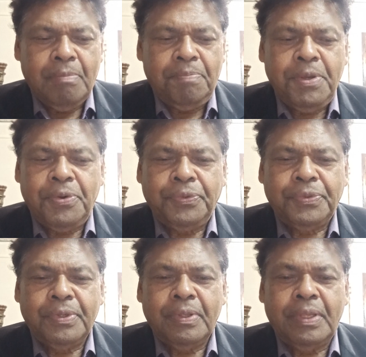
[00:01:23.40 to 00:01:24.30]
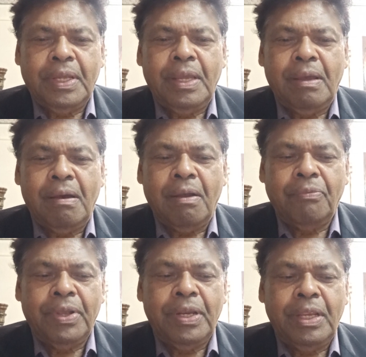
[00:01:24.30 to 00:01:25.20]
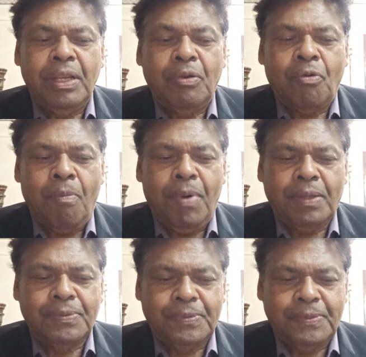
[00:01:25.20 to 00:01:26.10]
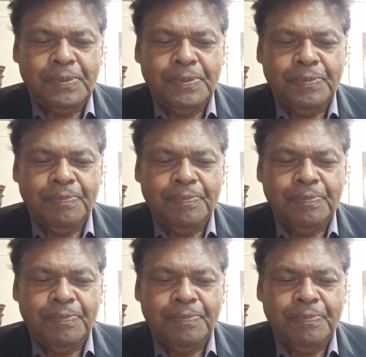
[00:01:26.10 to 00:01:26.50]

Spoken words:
because they are very complex